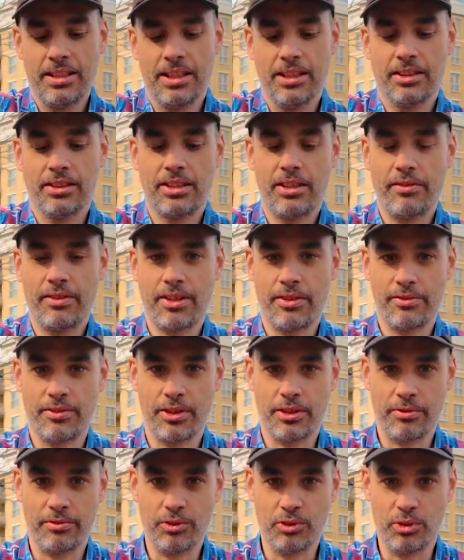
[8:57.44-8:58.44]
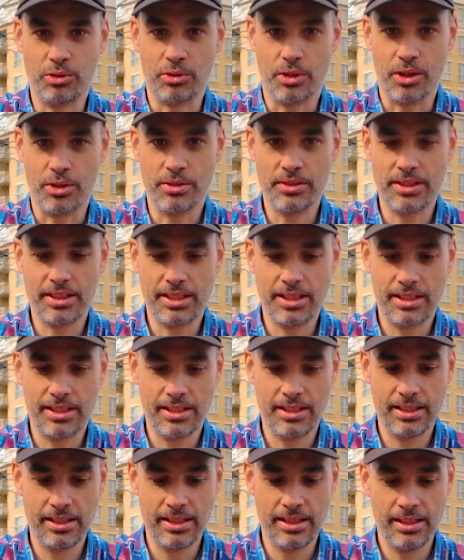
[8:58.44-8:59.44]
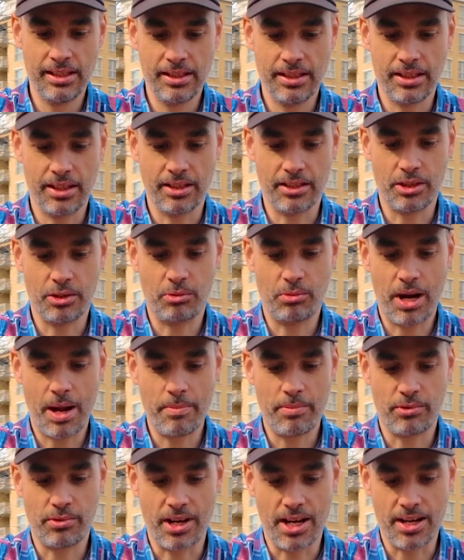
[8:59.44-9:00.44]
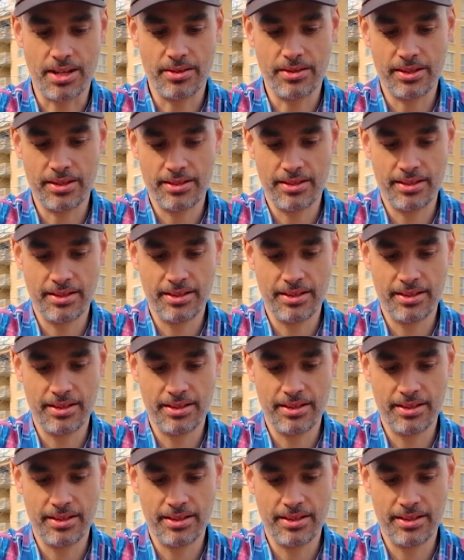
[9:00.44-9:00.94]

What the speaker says: on top of the drone. Gonna wrap around.